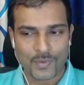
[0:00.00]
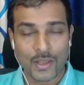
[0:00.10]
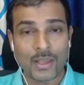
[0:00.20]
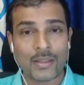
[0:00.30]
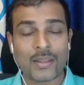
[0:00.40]

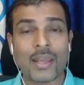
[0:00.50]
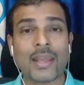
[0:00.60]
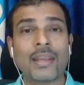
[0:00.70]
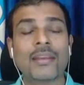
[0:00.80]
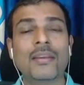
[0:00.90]
and
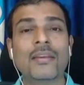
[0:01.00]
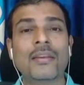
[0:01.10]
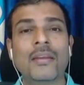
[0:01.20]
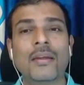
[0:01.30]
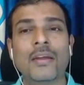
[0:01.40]

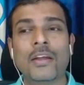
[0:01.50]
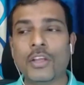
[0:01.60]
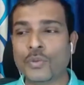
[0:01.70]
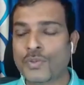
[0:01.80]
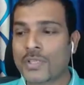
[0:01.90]
then
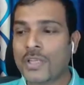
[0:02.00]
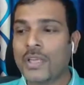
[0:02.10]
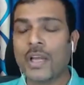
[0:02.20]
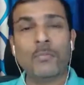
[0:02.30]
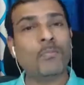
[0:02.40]
you
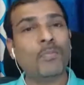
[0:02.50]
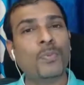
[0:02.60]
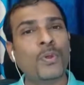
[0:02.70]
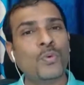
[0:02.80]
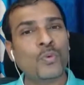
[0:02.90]
see a
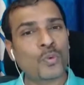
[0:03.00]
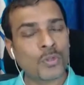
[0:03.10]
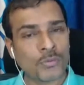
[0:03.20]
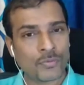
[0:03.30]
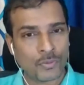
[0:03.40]

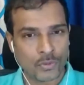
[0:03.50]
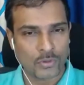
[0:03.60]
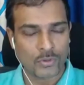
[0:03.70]
beautiful